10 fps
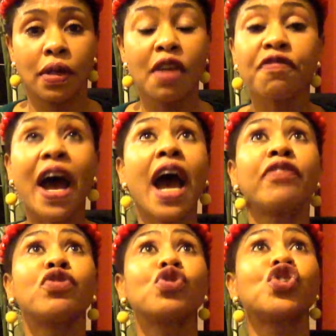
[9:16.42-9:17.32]
If I
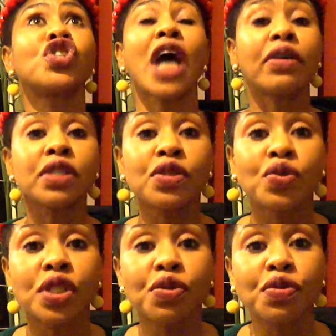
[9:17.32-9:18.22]
have to shout it
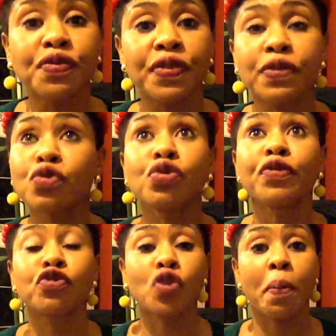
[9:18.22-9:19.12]
to the
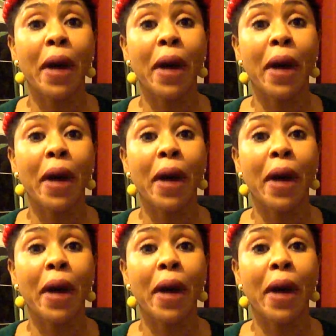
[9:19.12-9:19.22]
rooftop,